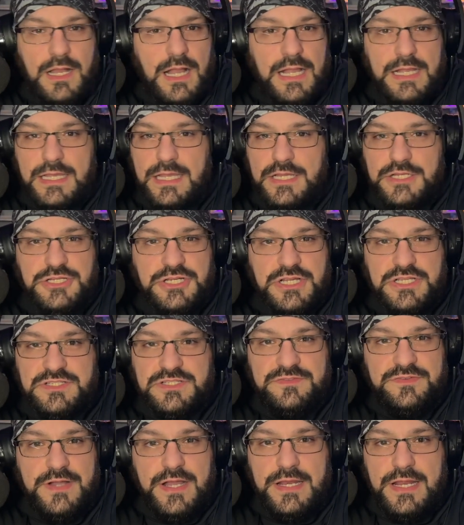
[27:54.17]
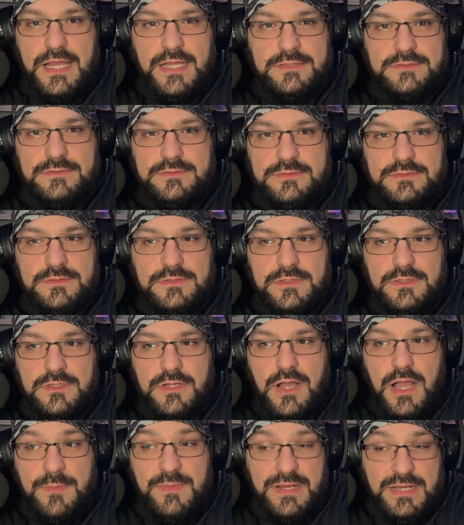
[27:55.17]
I can't justify that. You
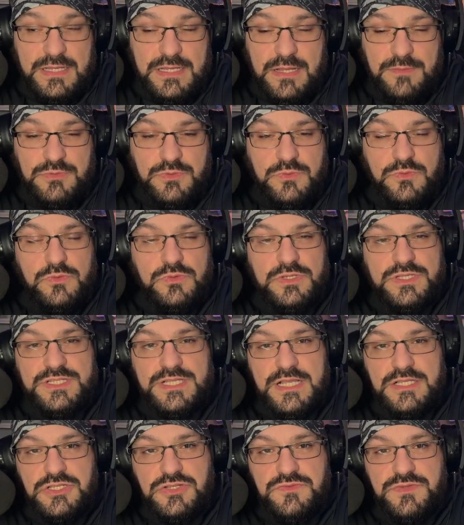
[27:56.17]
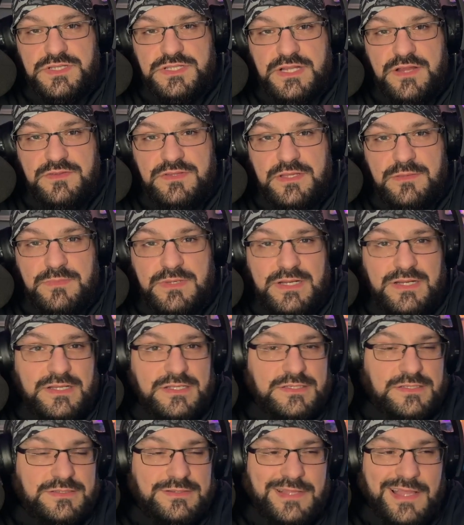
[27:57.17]
know, I mean, he comes with cool accessories and everything, but he
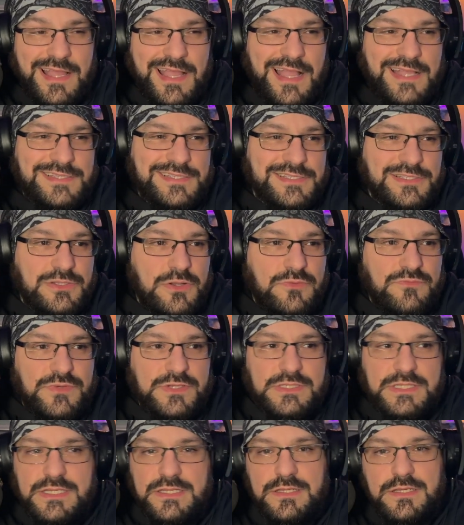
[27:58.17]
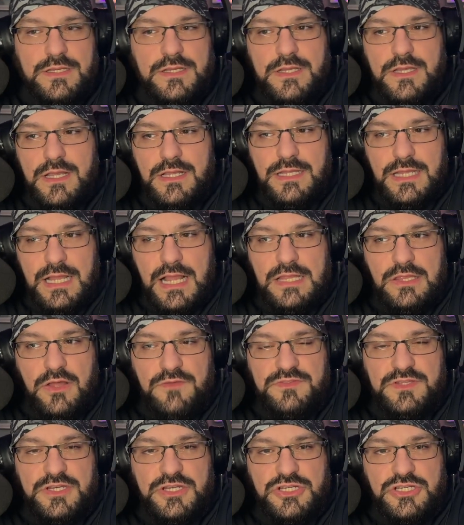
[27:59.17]
doesn't, I just don't really, like, I
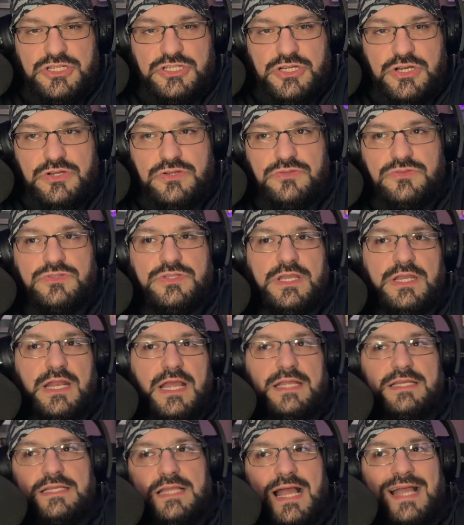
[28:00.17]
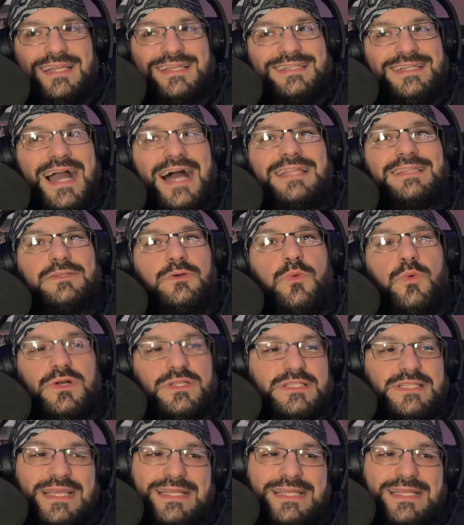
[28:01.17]
love the Ninja Turtles, and I got the ones